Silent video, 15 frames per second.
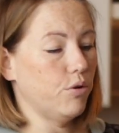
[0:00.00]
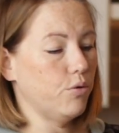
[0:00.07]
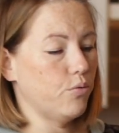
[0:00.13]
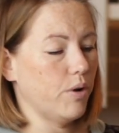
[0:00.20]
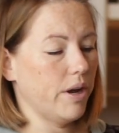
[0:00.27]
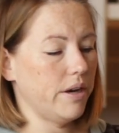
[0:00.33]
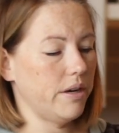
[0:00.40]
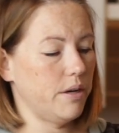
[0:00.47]
we're
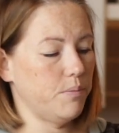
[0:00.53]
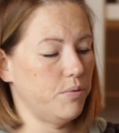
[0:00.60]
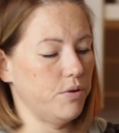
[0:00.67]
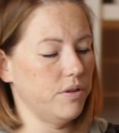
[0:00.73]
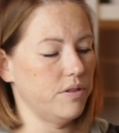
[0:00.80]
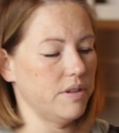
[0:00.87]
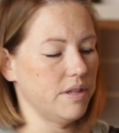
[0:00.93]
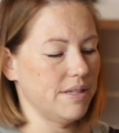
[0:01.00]
ready to
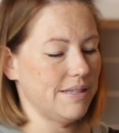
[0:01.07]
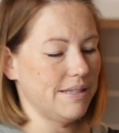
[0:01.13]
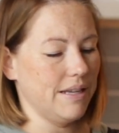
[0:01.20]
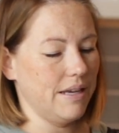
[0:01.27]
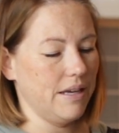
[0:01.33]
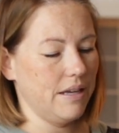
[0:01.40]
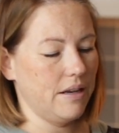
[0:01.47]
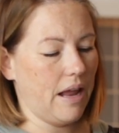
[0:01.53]
put this
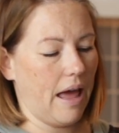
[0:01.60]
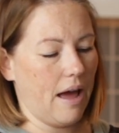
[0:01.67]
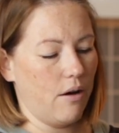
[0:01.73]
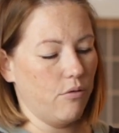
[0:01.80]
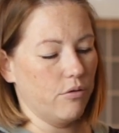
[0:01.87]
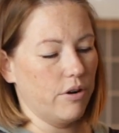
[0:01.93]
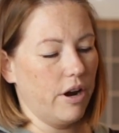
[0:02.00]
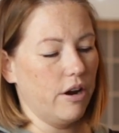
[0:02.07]
in
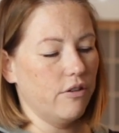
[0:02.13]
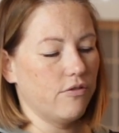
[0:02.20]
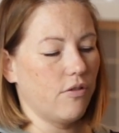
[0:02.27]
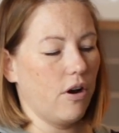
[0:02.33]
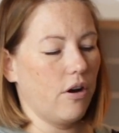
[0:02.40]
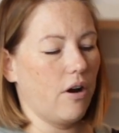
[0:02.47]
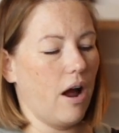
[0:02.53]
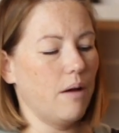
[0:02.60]
our air
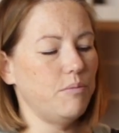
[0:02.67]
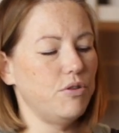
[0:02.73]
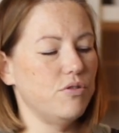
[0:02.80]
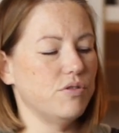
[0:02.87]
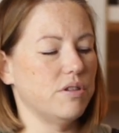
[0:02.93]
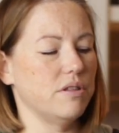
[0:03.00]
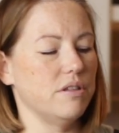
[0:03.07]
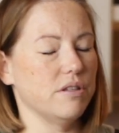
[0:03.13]
fryer. I'm
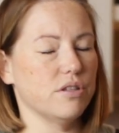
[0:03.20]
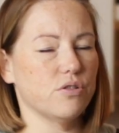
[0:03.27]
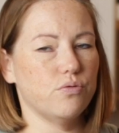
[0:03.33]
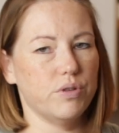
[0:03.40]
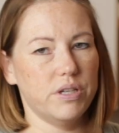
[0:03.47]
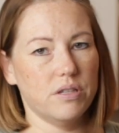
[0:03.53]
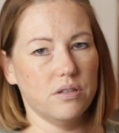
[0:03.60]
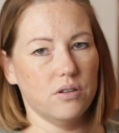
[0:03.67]
using this
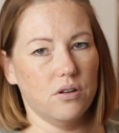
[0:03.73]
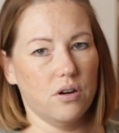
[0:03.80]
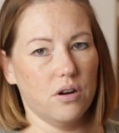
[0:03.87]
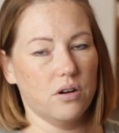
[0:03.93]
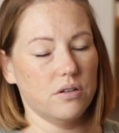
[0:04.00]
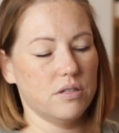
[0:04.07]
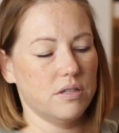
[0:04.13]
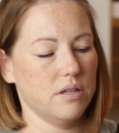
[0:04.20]

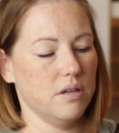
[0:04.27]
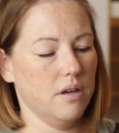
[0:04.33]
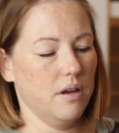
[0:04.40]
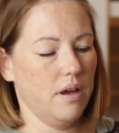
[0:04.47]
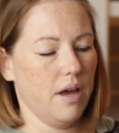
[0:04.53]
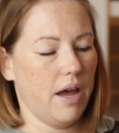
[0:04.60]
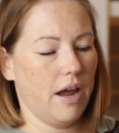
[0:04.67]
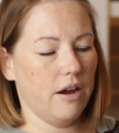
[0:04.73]
Cuisinart
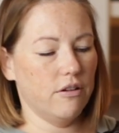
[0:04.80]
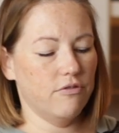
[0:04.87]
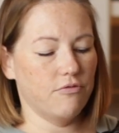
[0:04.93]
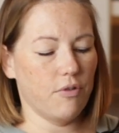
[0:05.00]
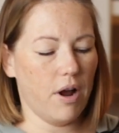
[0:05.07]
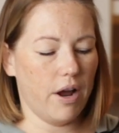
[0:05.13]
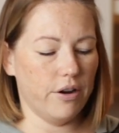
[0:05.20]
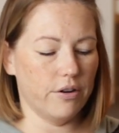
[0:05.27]
air
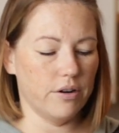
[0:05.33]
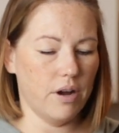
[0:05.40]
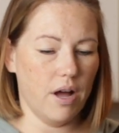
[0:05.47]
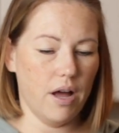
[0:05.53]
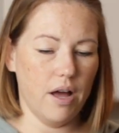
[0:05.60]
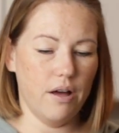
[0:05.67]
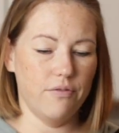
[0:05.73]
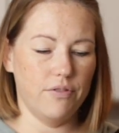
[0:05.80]
fryer
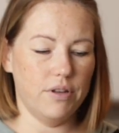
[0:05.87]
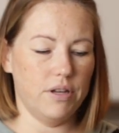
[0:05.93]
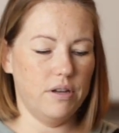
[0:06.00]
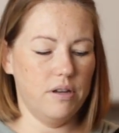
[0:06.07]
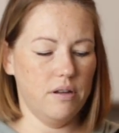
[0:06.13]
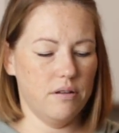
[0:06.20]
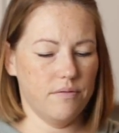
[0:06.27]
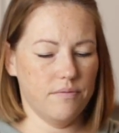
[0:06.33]
oven,